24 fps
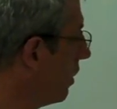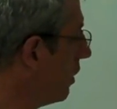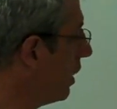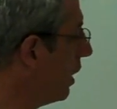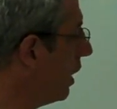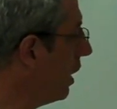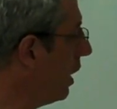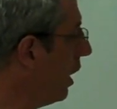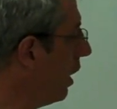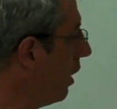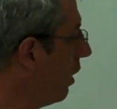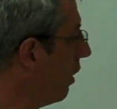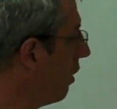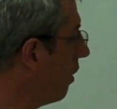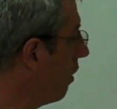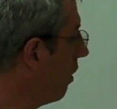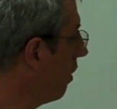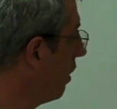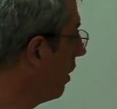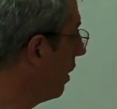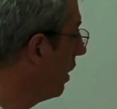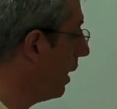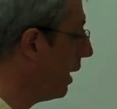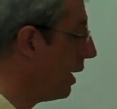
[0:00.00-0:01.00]
to here
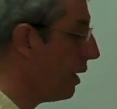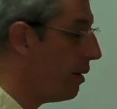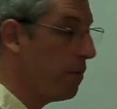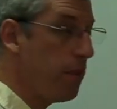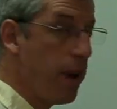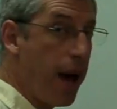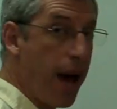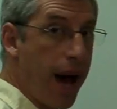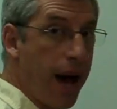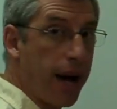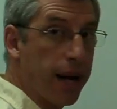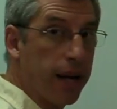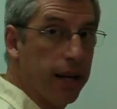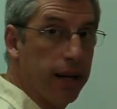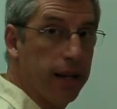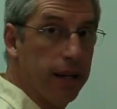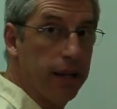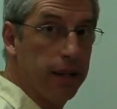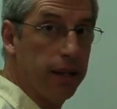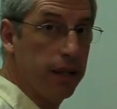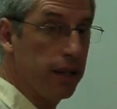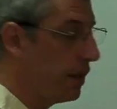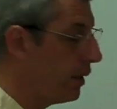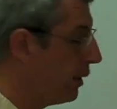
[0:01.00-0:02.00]
and back.
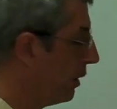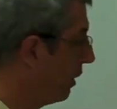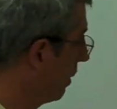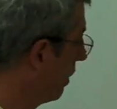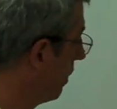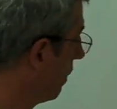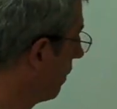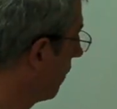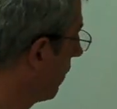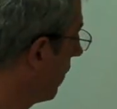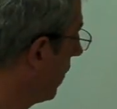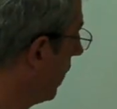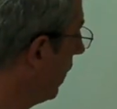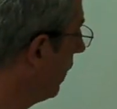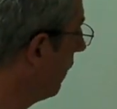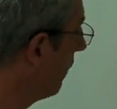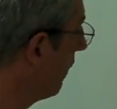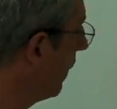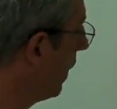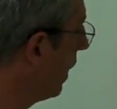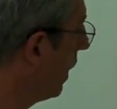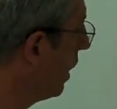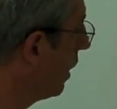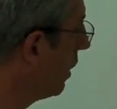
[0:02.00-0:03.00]
Okay?
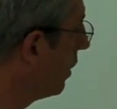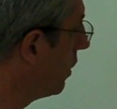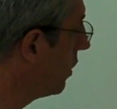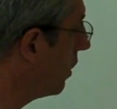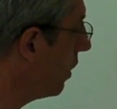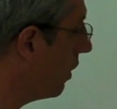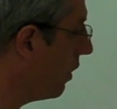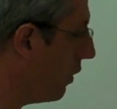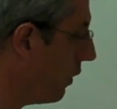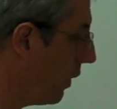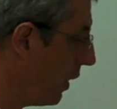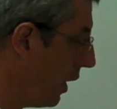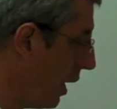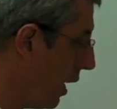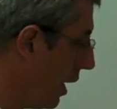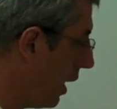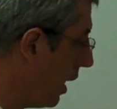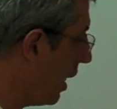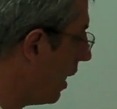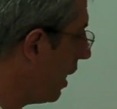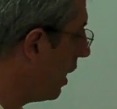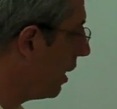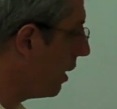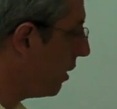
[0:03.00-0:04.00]
So,
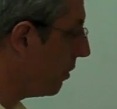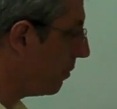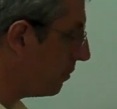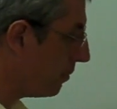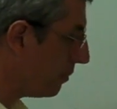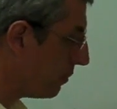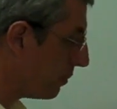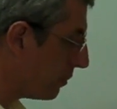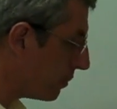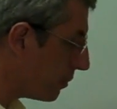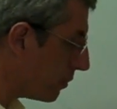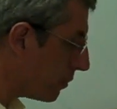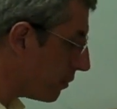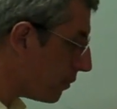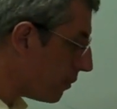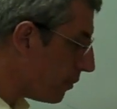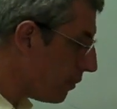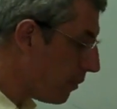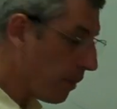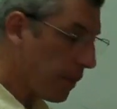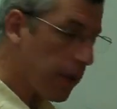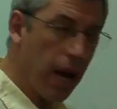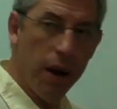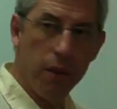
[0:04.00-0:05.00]
um,
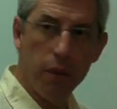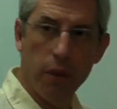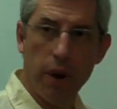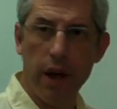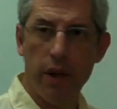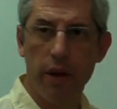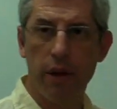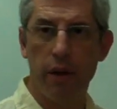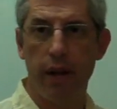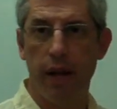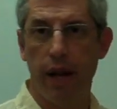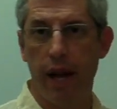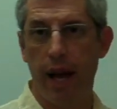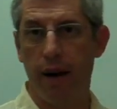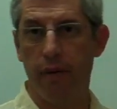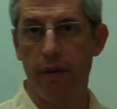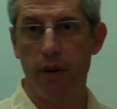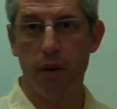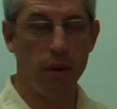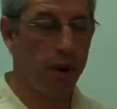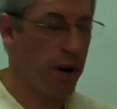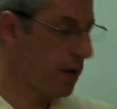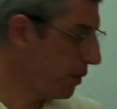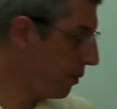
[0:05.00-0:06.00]
I'd rather than have
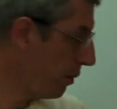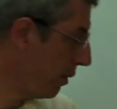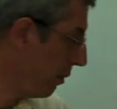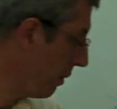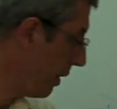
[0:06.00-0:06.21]
you watch me